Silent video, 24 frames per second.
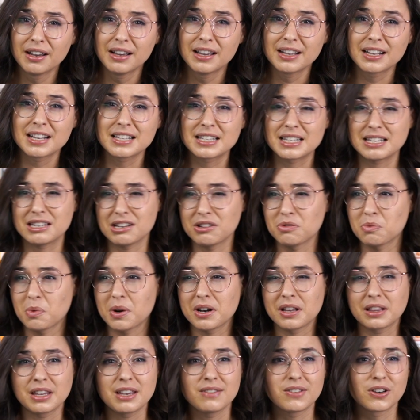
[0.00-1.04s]
because he didn't want
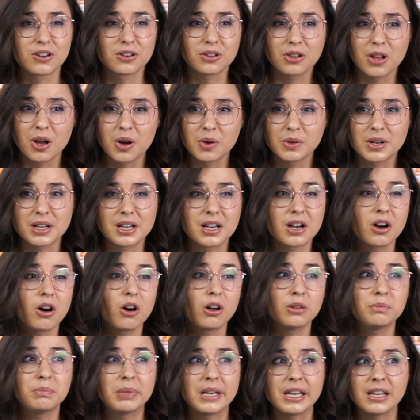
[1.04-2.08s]
to leave her alone and he
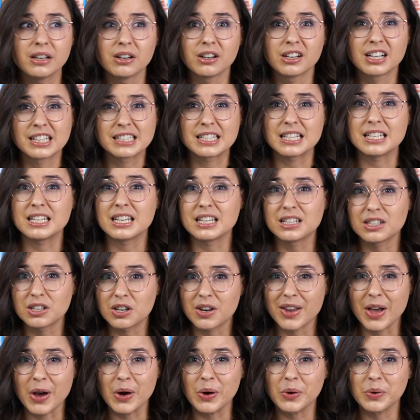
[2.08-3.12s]
called Peter because he didn't
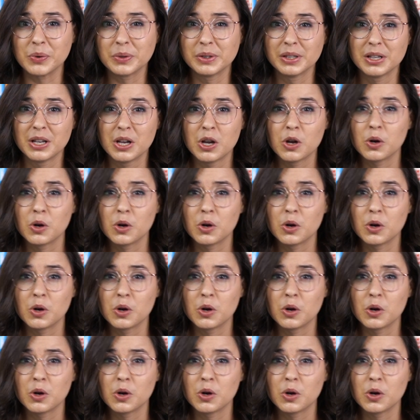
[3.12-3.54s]
know